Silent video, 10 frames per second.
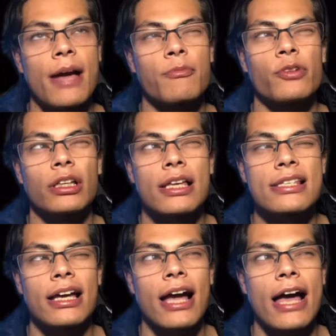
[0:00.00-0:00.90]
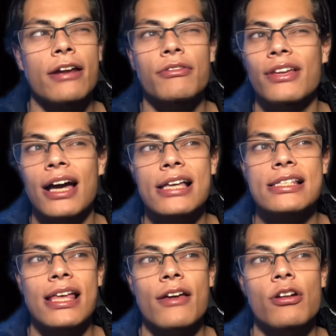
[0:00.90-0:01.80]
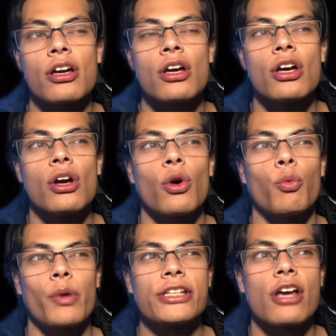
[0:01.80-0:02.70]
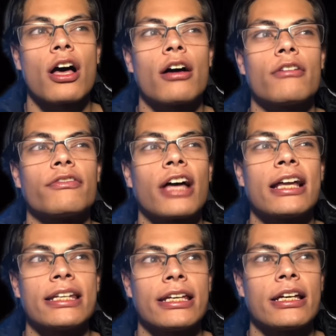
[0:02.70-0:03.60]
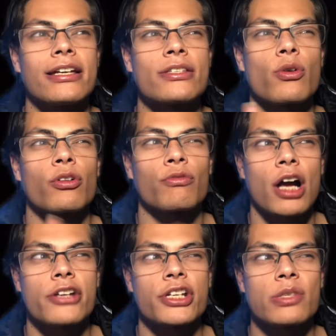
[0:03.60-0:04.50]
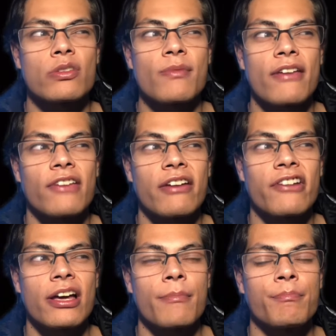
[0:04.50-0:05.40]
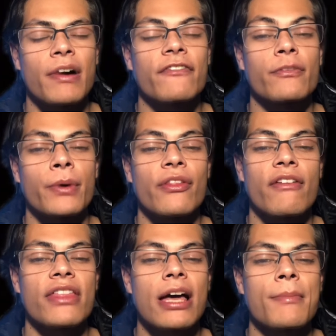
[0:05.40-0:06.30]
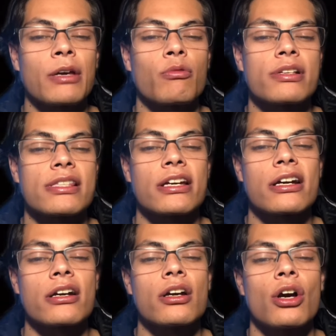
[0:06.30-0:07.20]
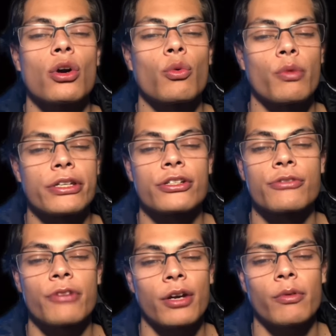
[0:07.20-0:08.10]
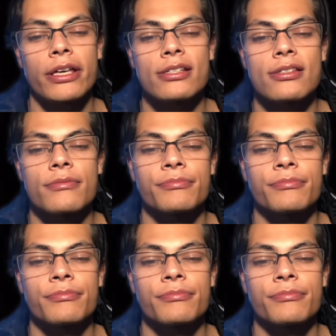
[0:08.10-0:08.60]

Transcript: I'm realizing I don't think I said which of Anita's or Raja's was my favorite, but for both of them, it was their winter runways.